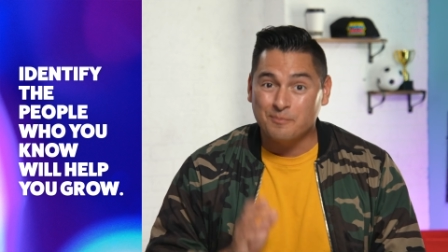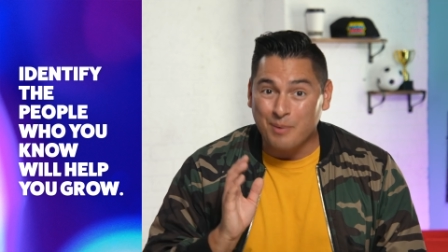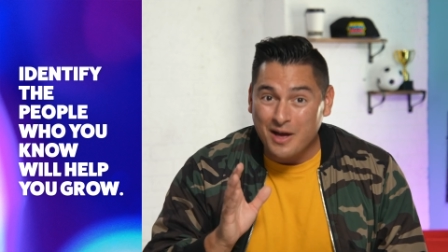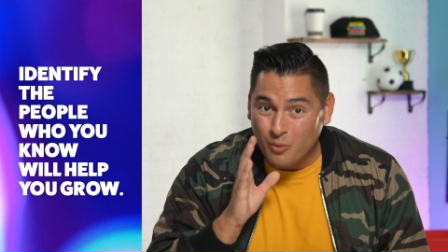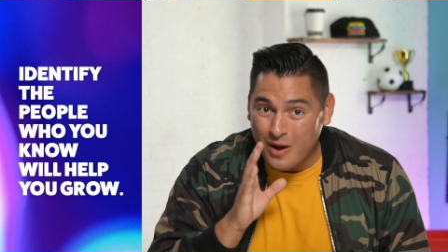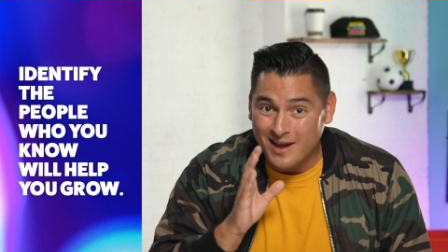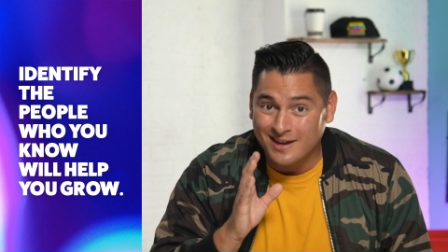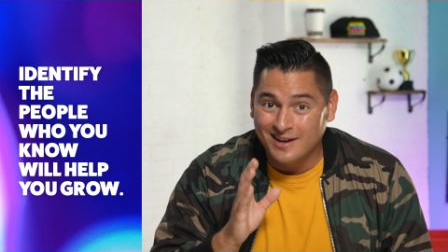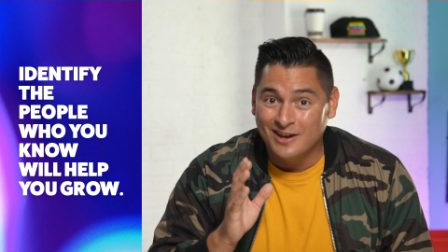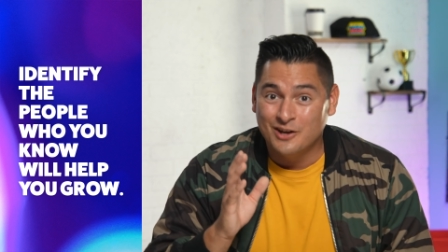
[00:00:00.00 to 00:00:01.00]
And by the way,
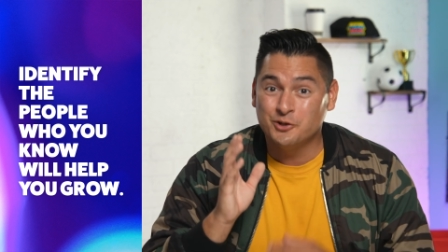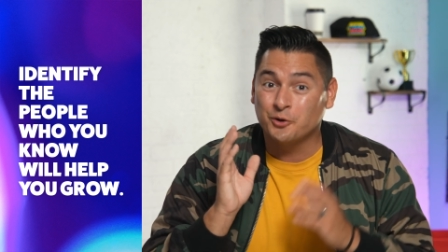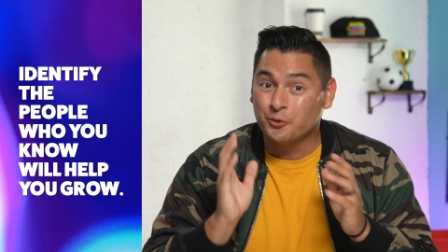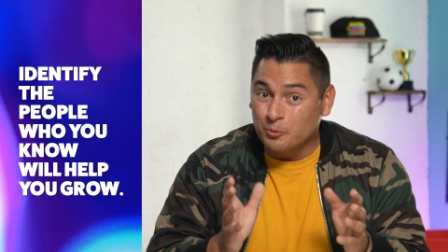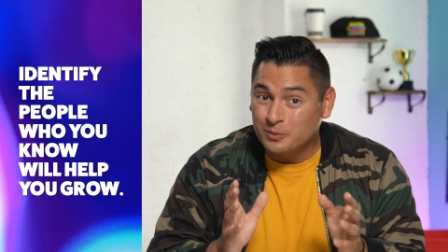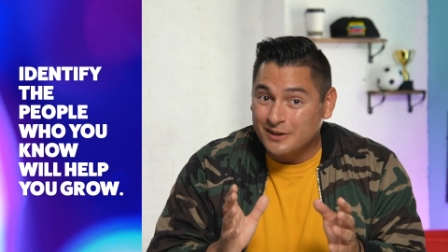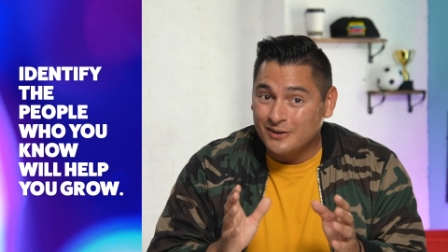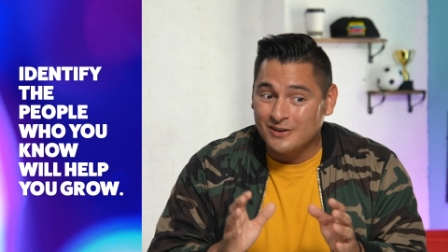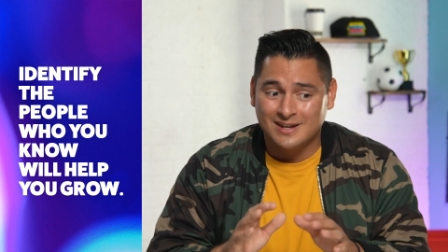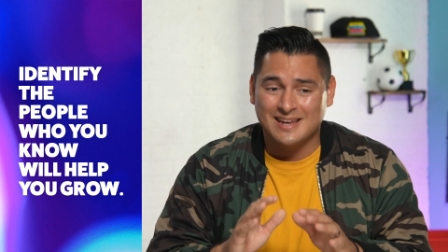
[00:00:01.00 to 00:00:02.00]
your group
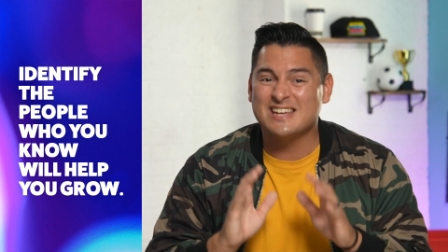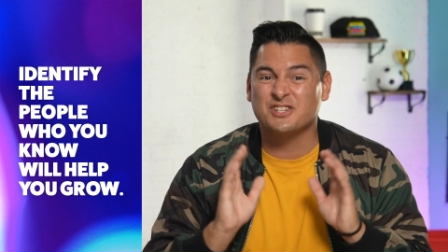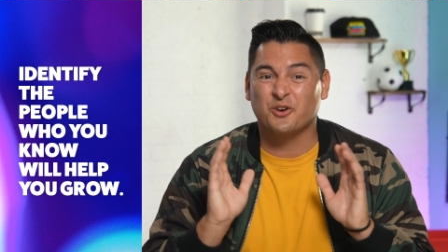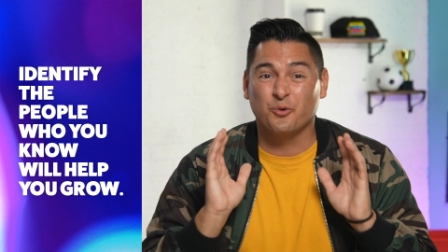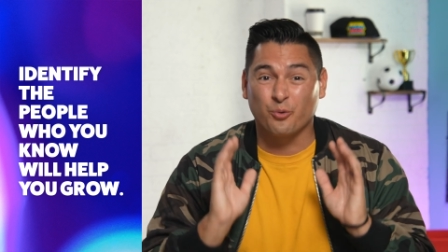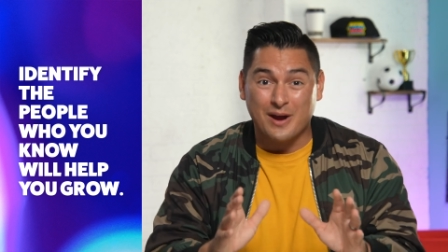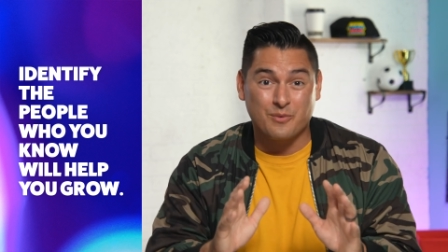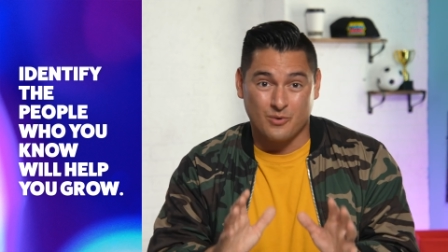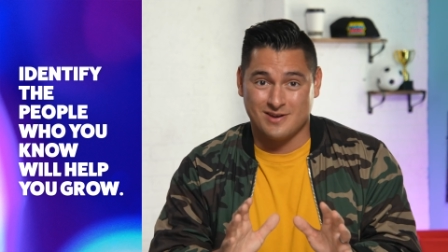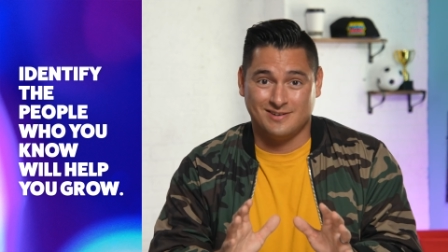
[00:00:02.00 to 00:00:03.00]
leader is a
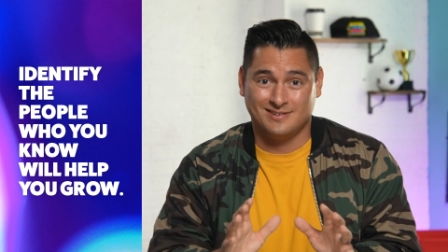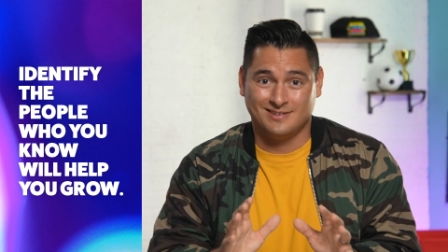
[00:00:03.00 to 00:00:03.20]
great one.